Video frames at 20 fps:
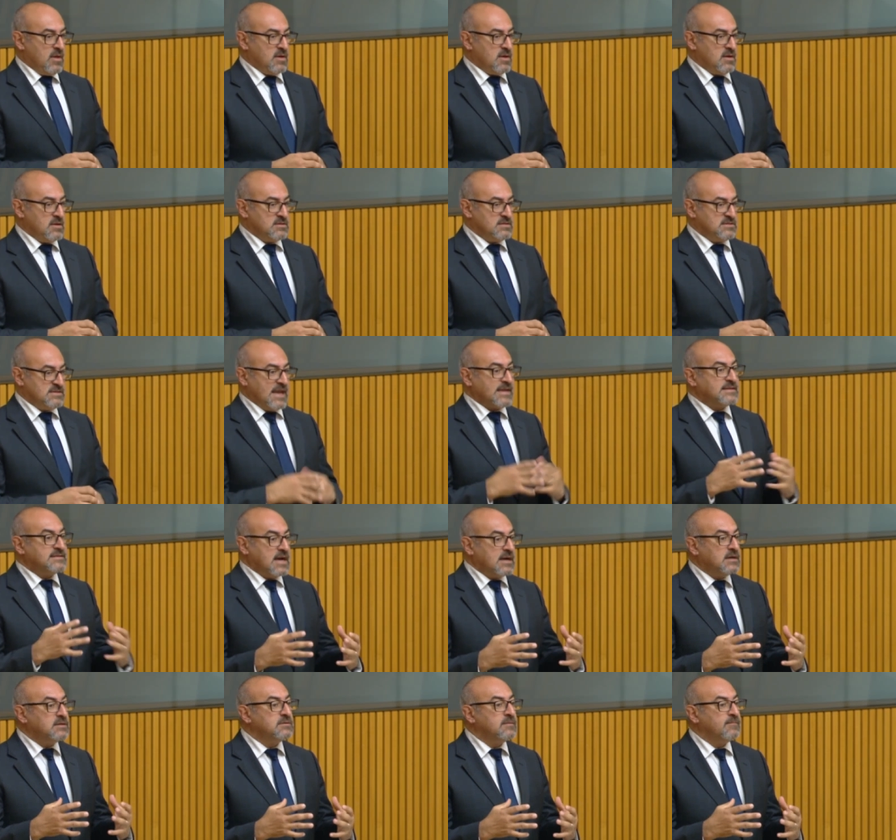sector.
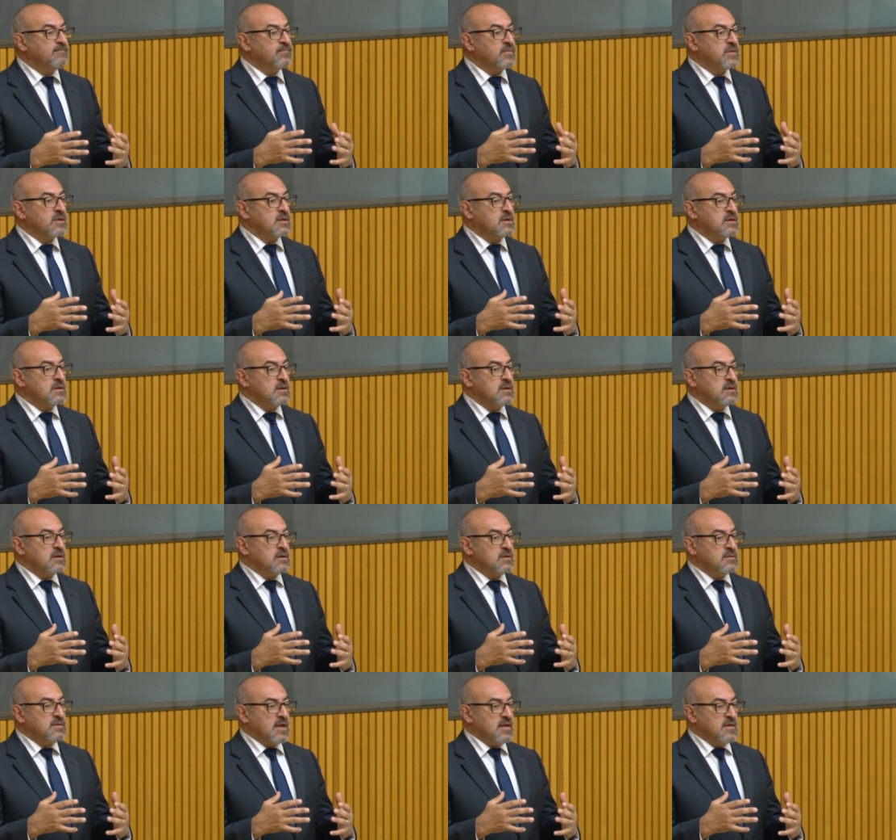
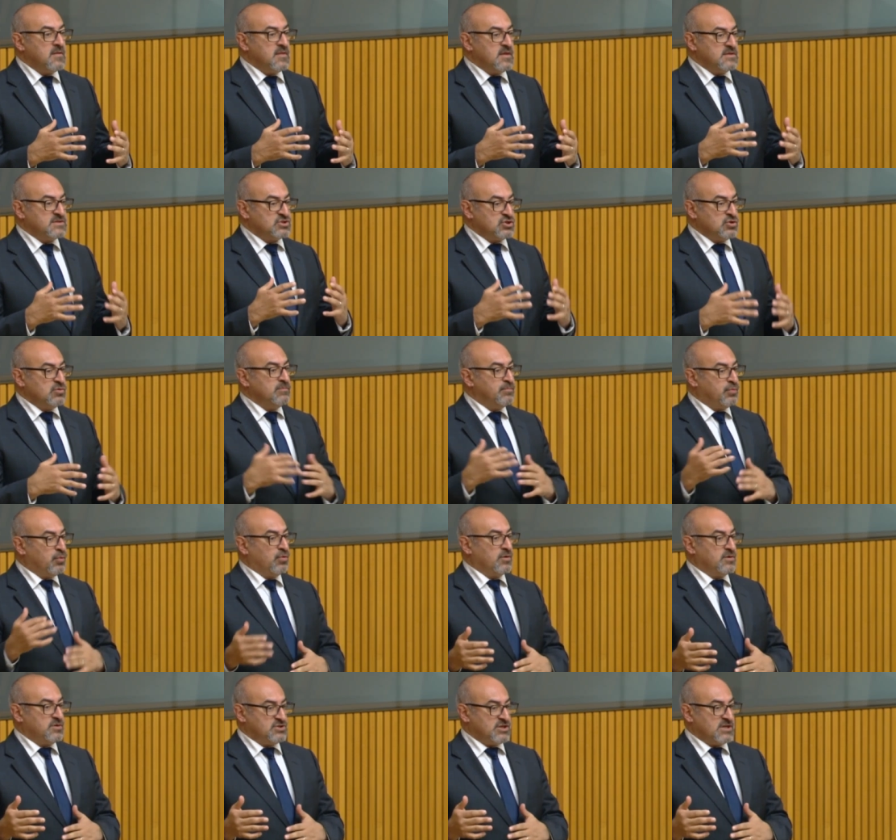It's too
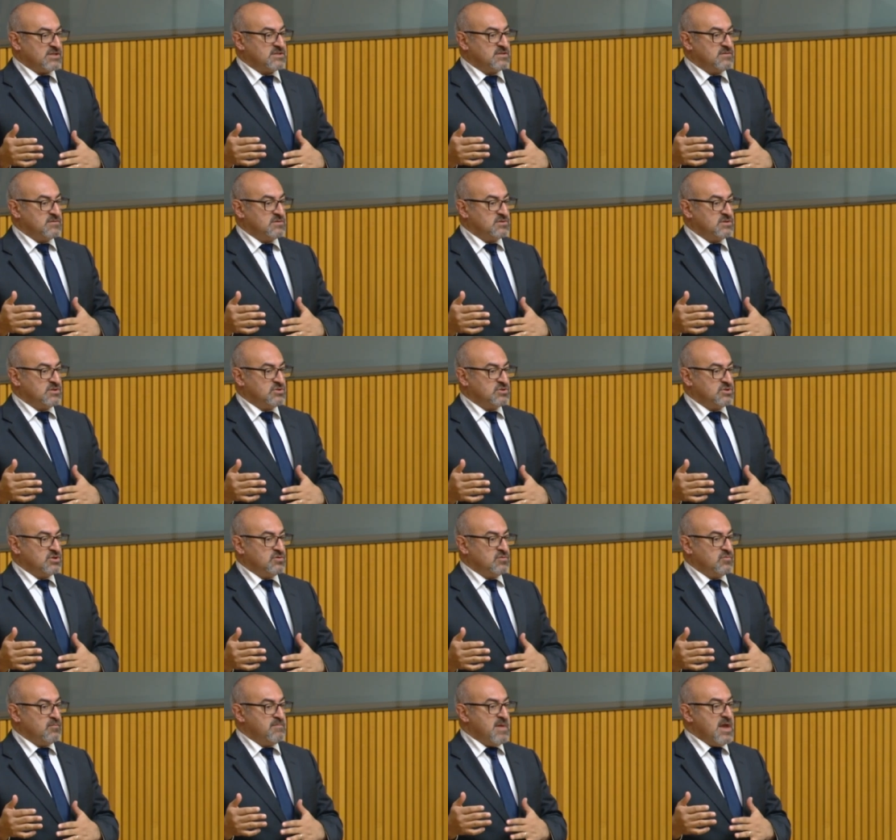important just
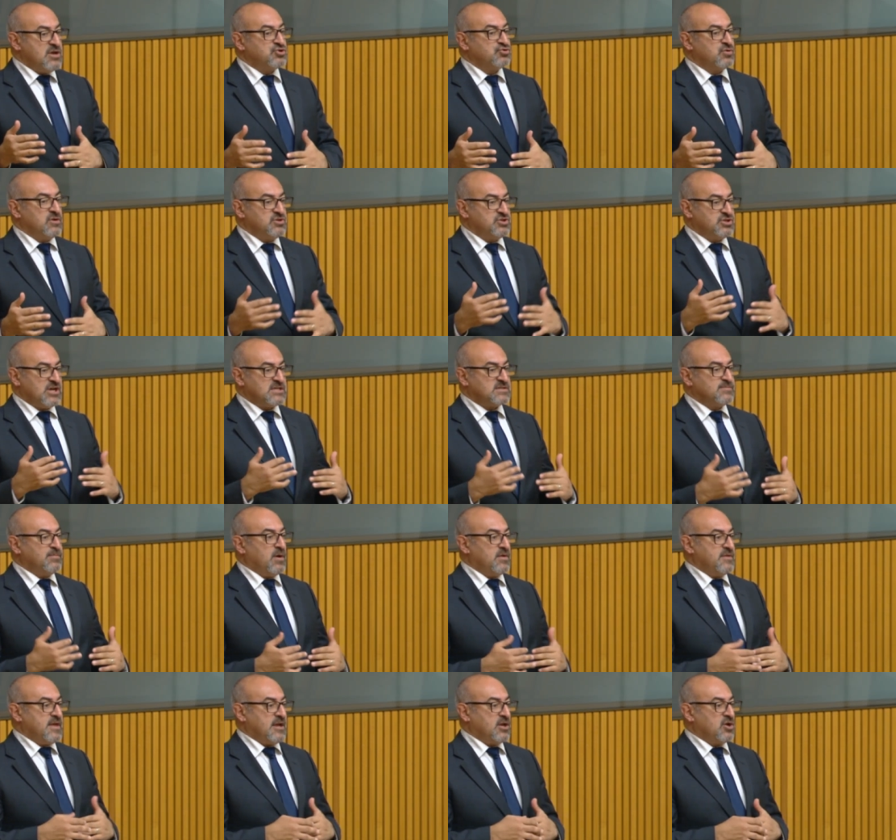to measure it just by
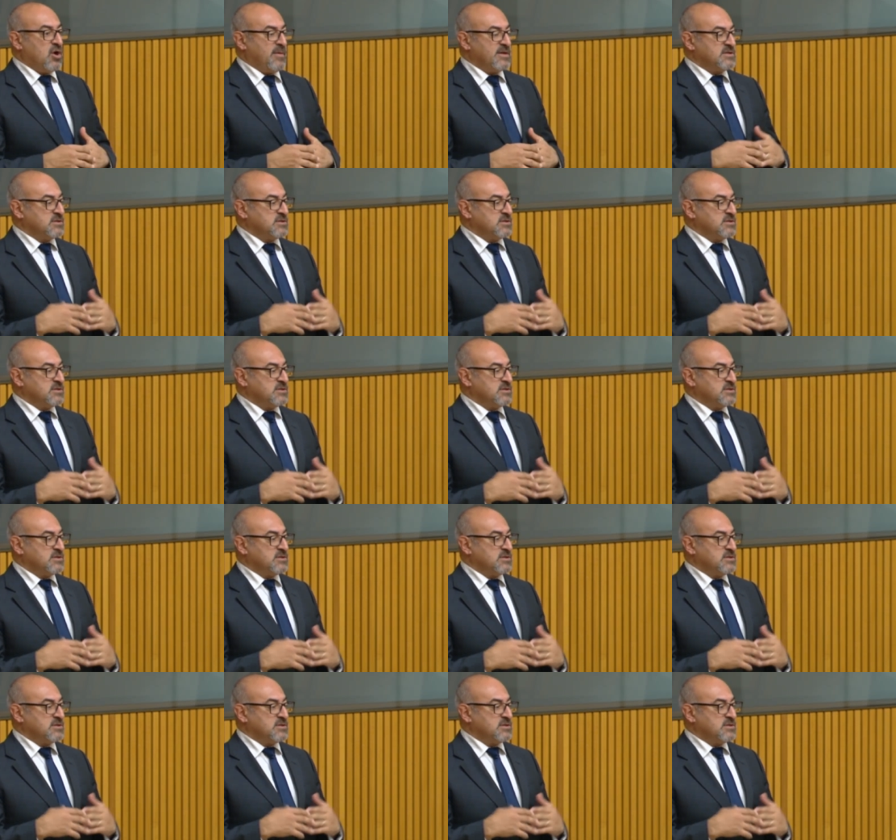the economics.